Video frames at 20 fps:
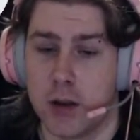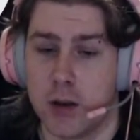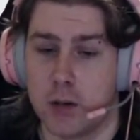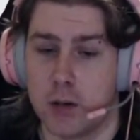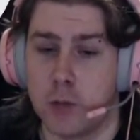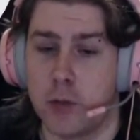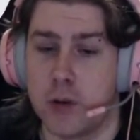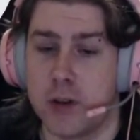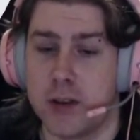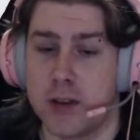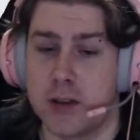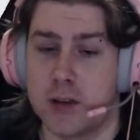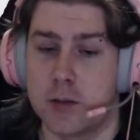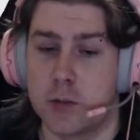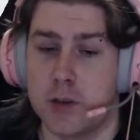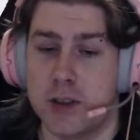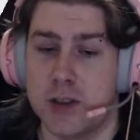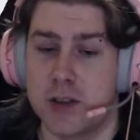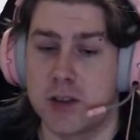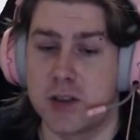When it
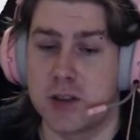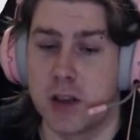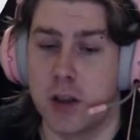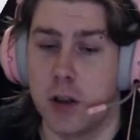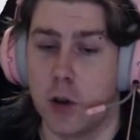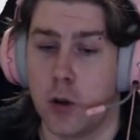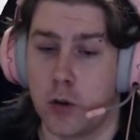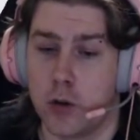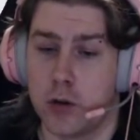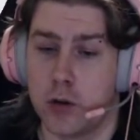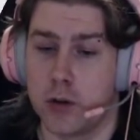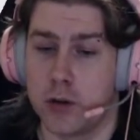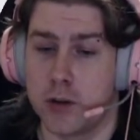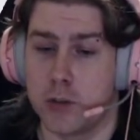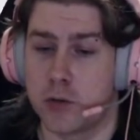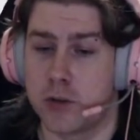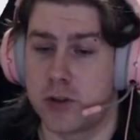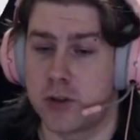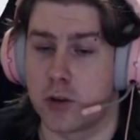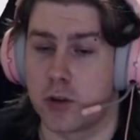reaches the loyal, it
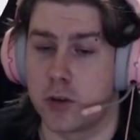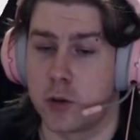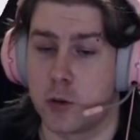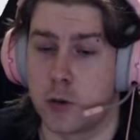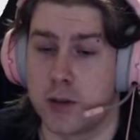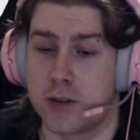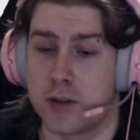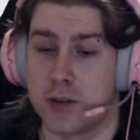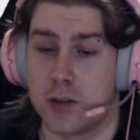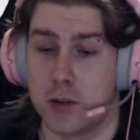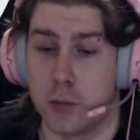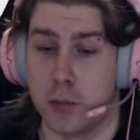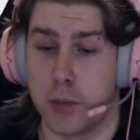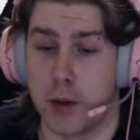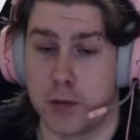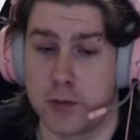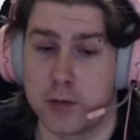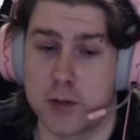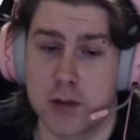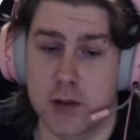will start granting you
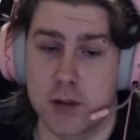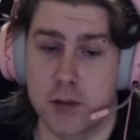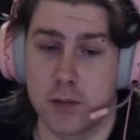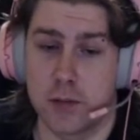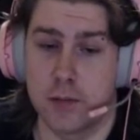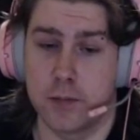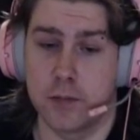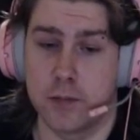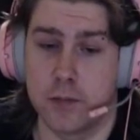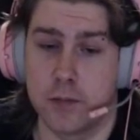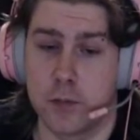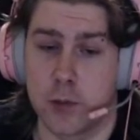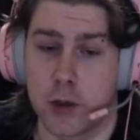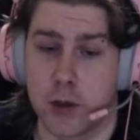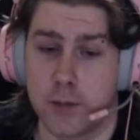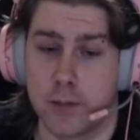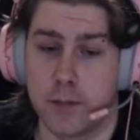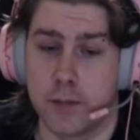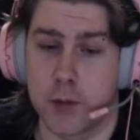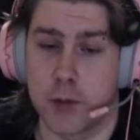buffs.
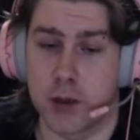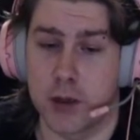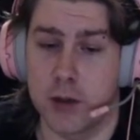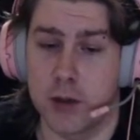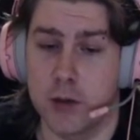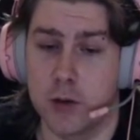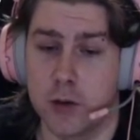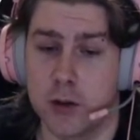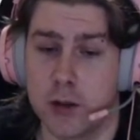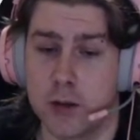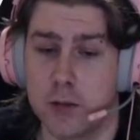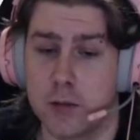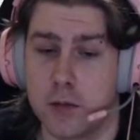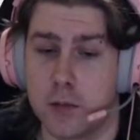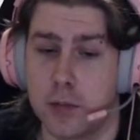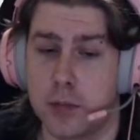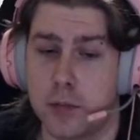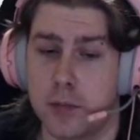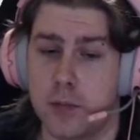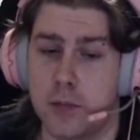Right, okay, you can
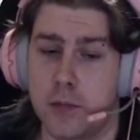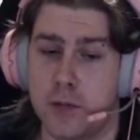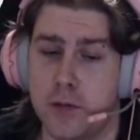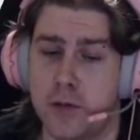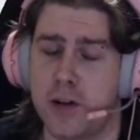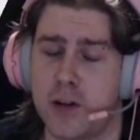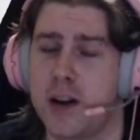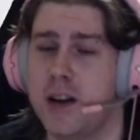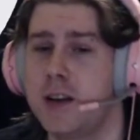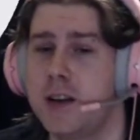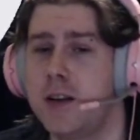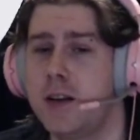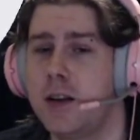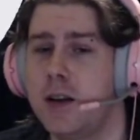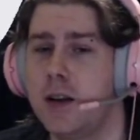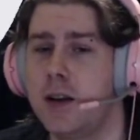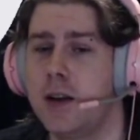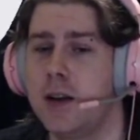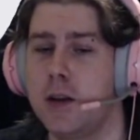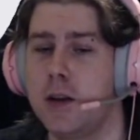find,
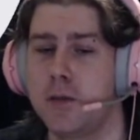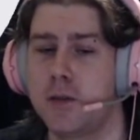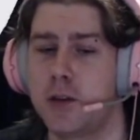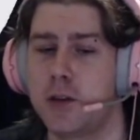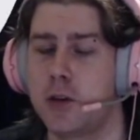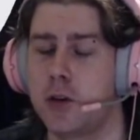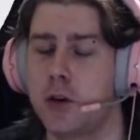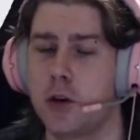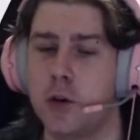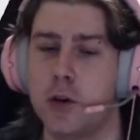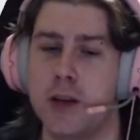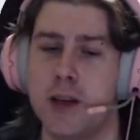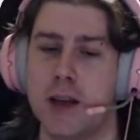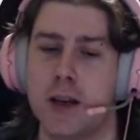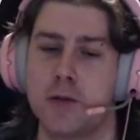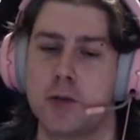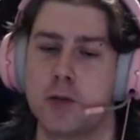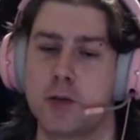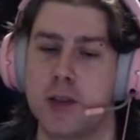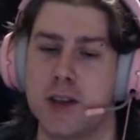if they're going
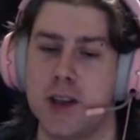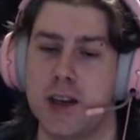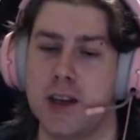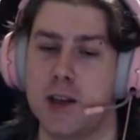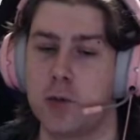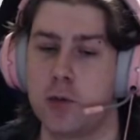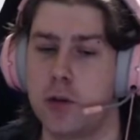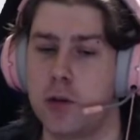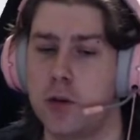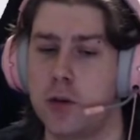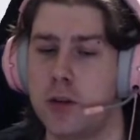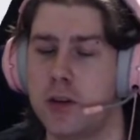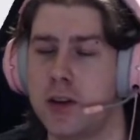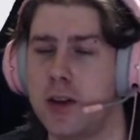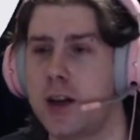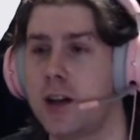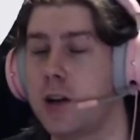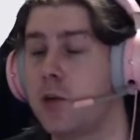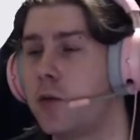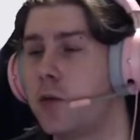after K-Row and
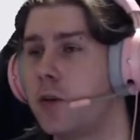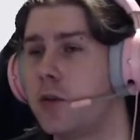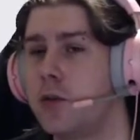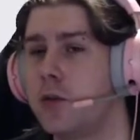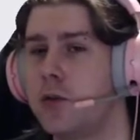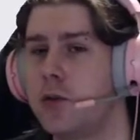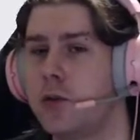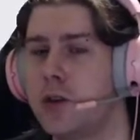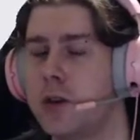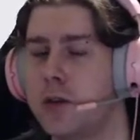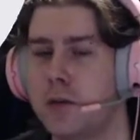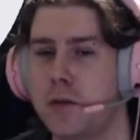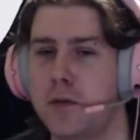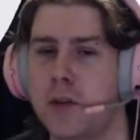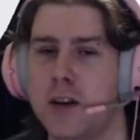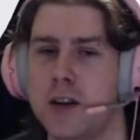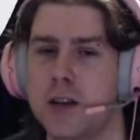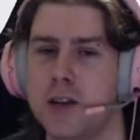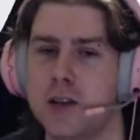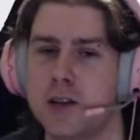I-Row, you can
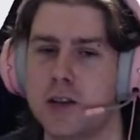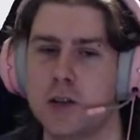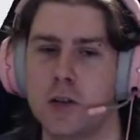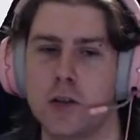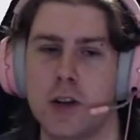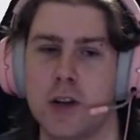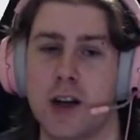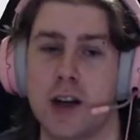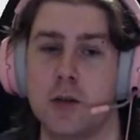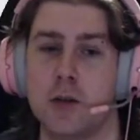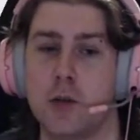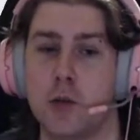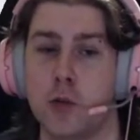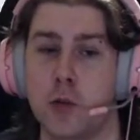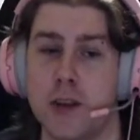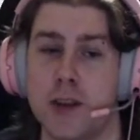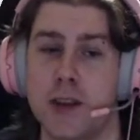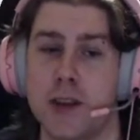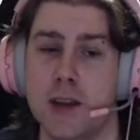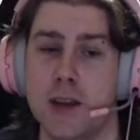find this on the I-Row
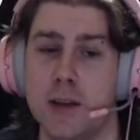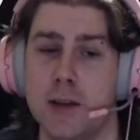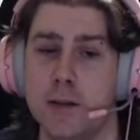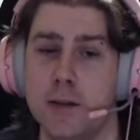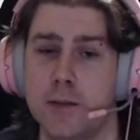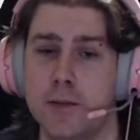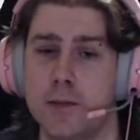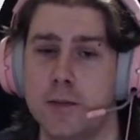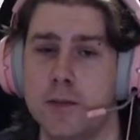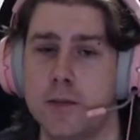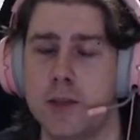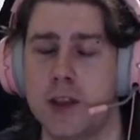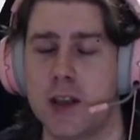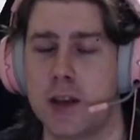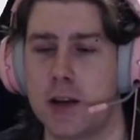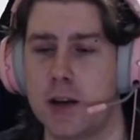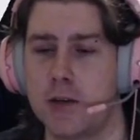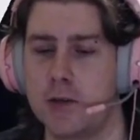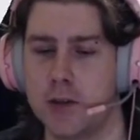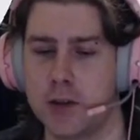wiki. They
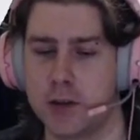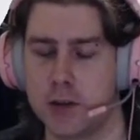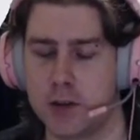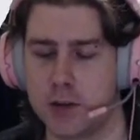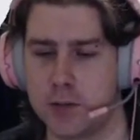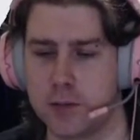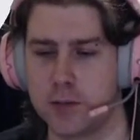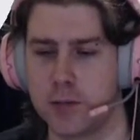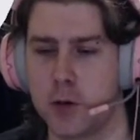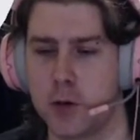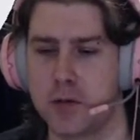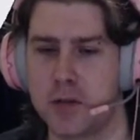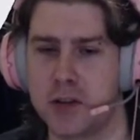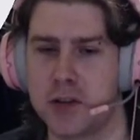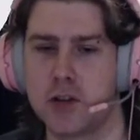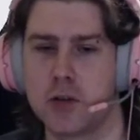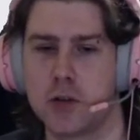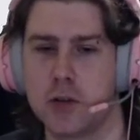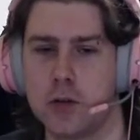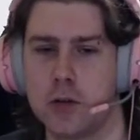have the
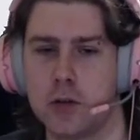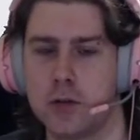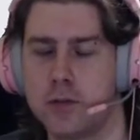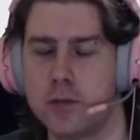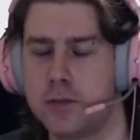official